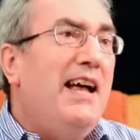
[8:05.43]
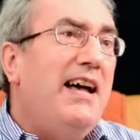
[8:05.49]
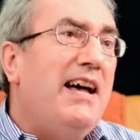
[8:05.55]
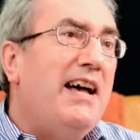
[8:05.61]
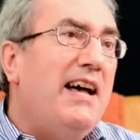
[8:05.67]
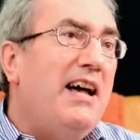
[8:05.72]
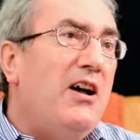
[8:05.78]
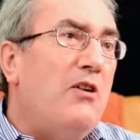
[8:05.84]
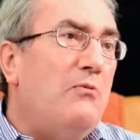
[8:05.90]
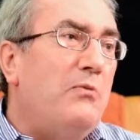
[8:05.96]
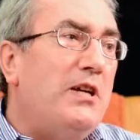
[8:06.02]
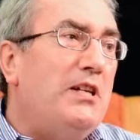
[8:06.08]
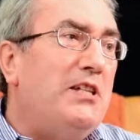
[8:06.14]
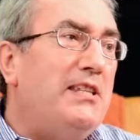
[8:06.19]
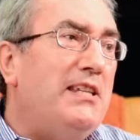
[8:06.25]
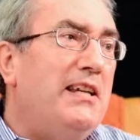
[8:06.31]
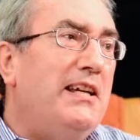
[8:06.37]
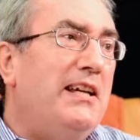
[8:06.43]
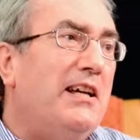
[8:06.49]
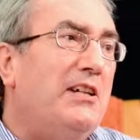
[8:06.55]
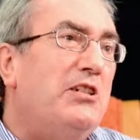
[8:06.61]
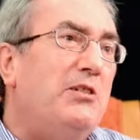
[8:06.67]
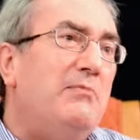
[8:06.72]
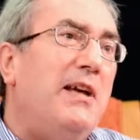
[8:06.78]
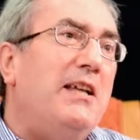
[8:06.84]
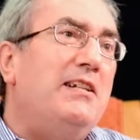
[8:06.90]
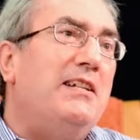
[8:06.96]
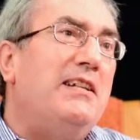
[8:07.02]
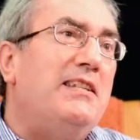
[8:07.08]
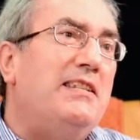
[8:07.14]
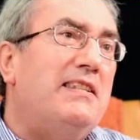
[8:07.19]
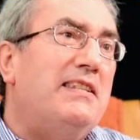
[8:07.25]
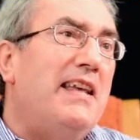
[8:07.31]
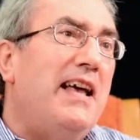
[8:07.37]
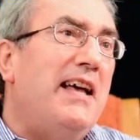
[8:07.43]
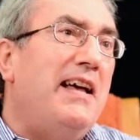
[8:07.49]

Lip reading: We're seeing a tremendous